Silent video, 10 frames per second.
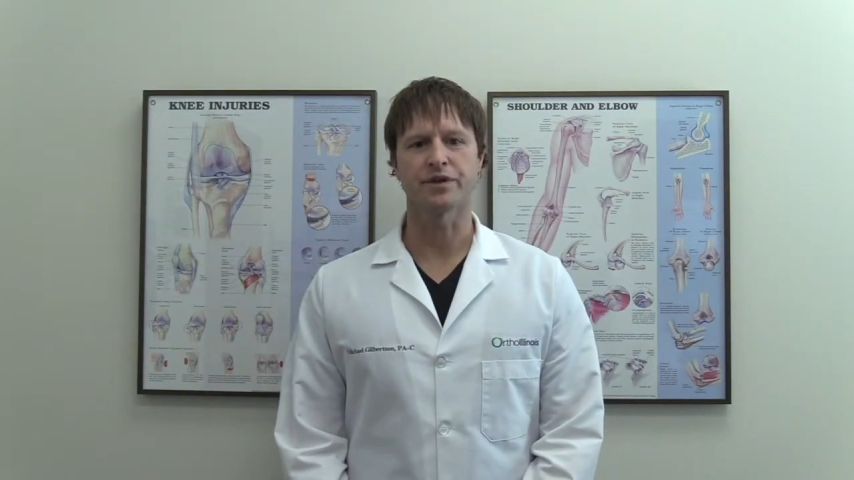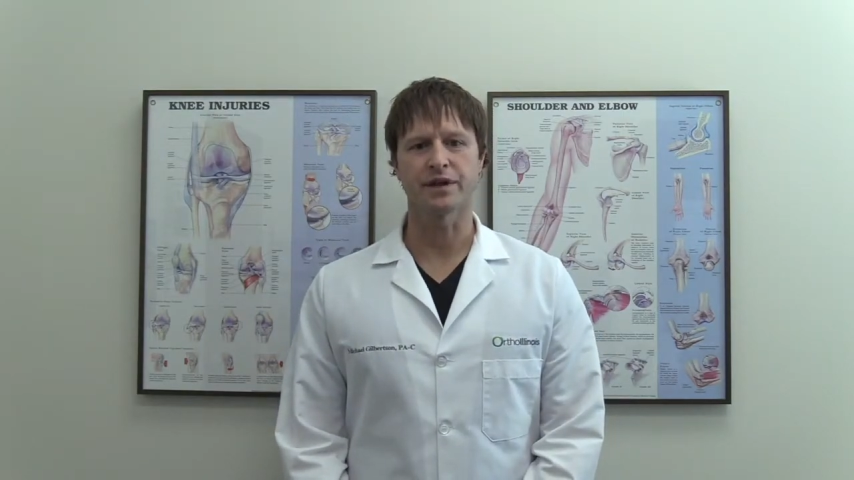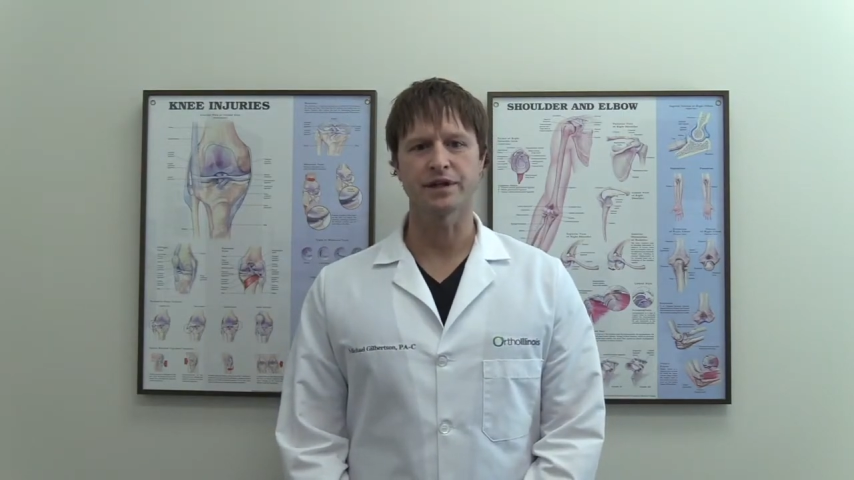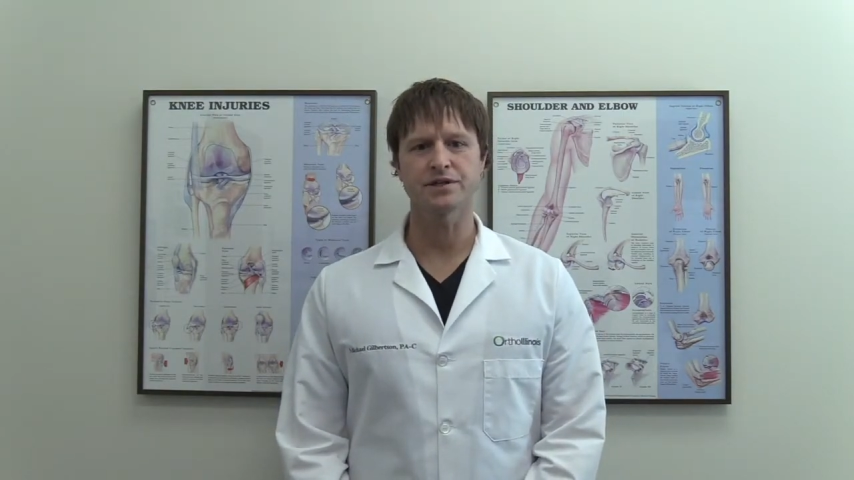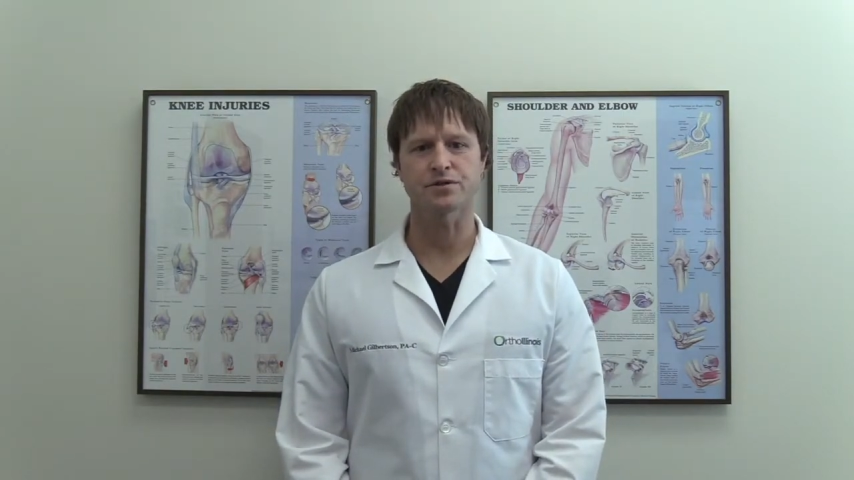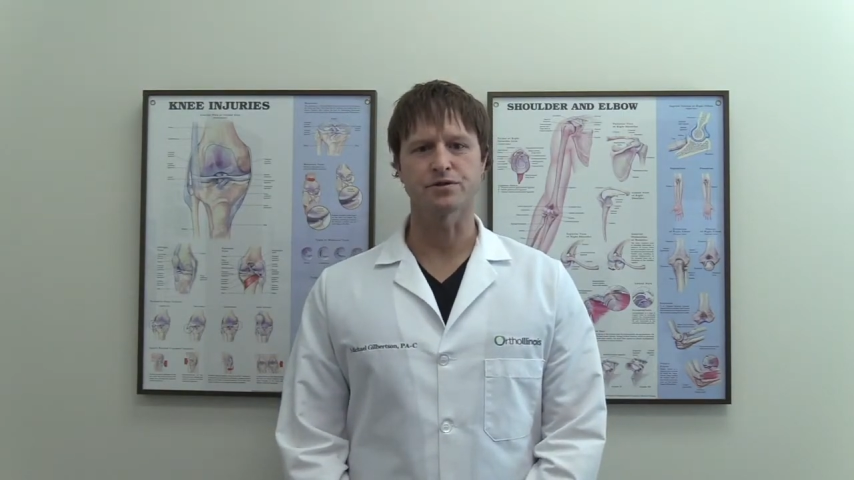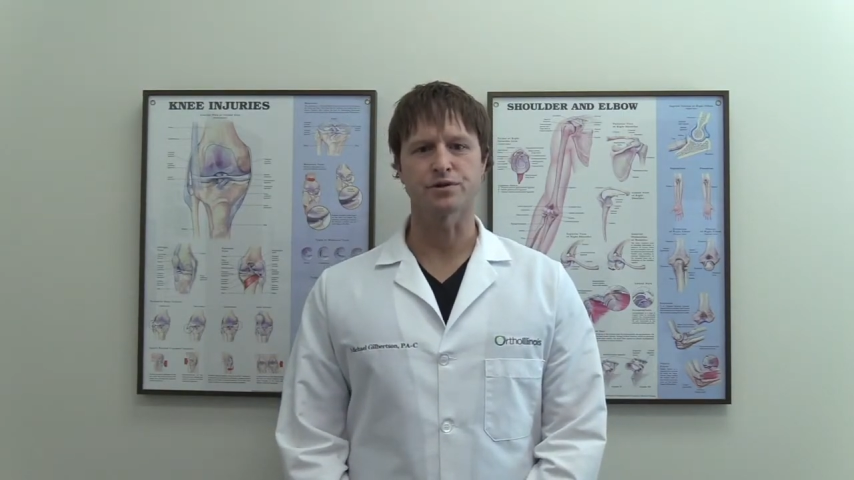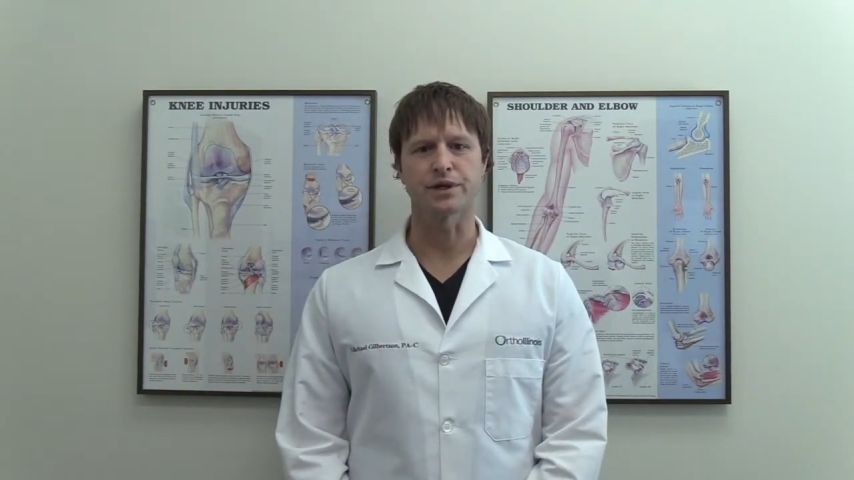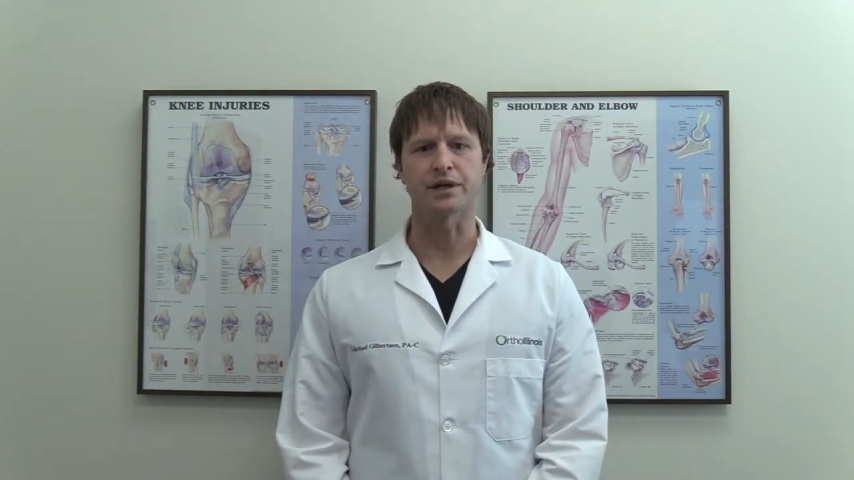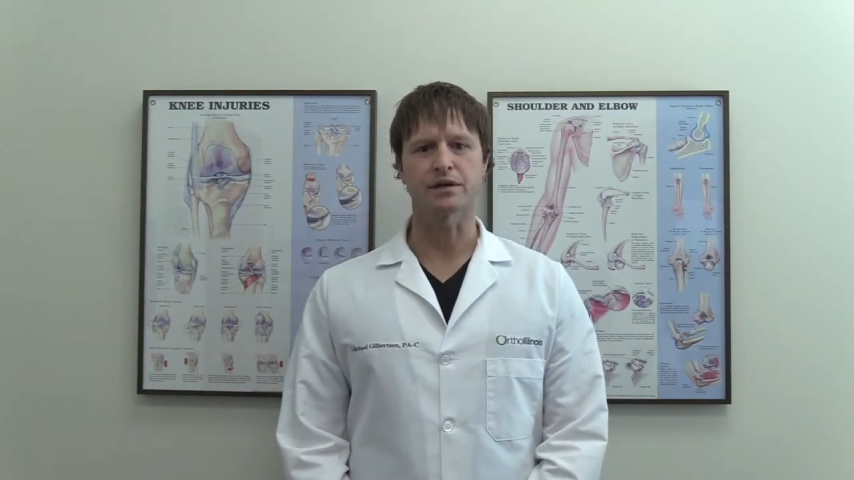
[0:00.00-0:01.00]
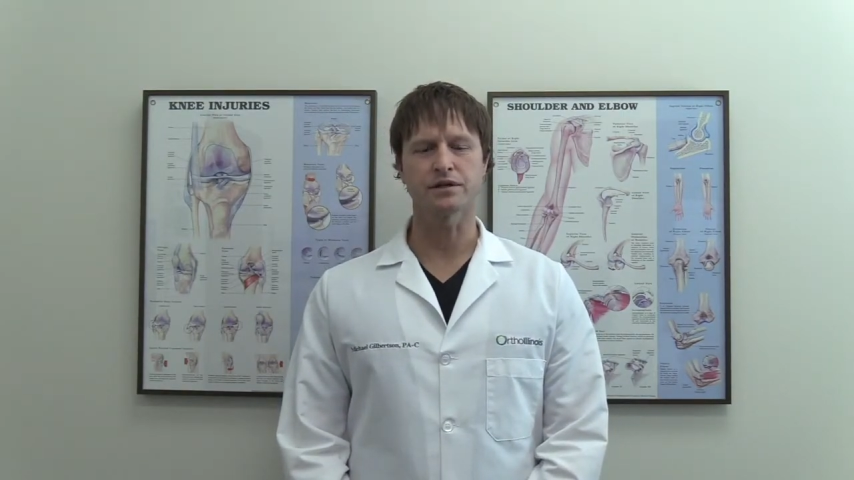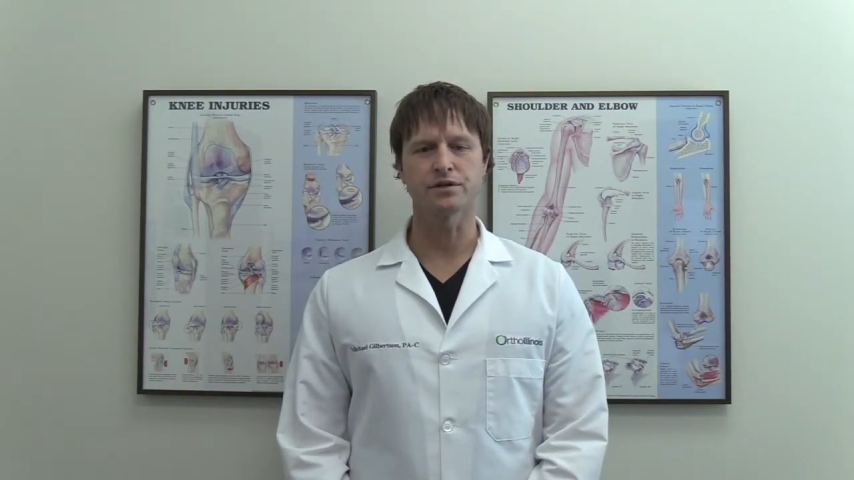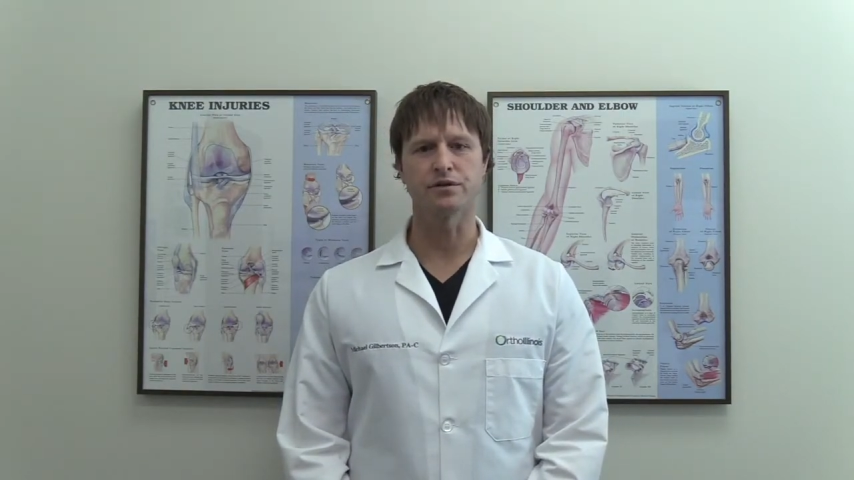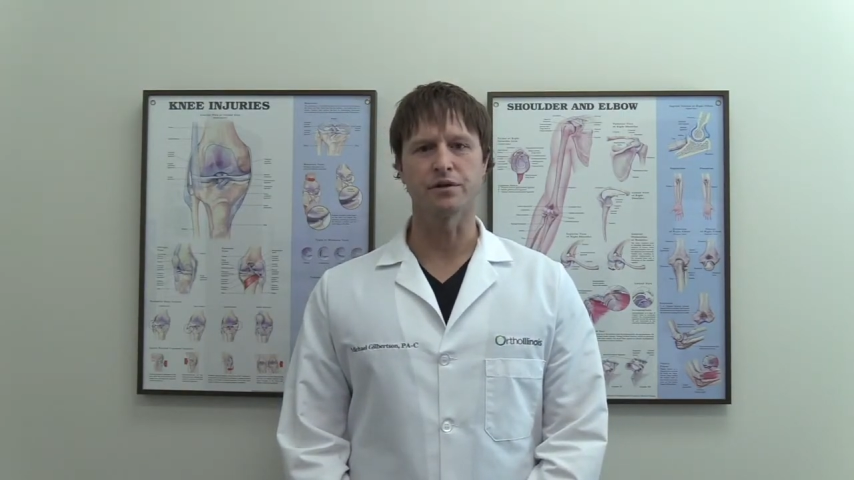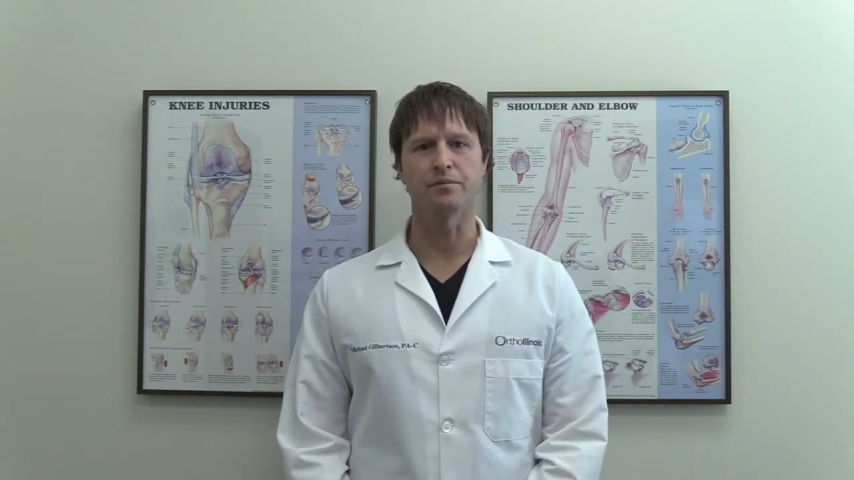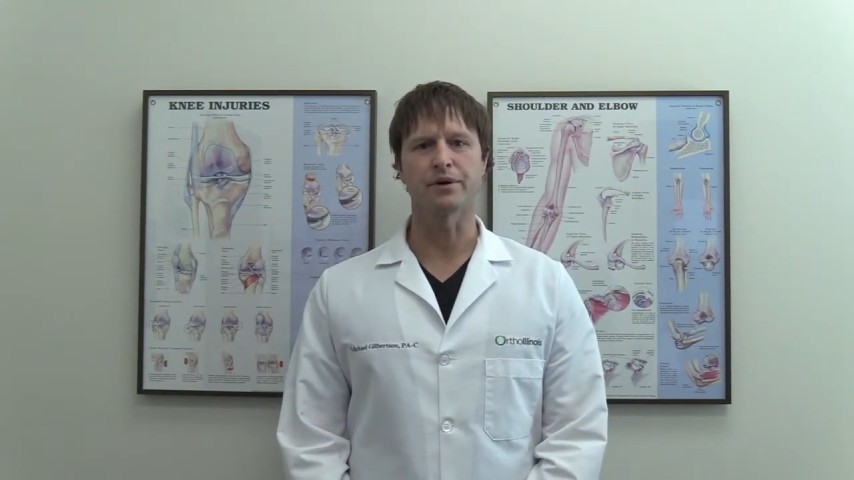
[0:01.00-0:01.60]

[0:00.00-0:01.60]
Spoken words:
any surgery include,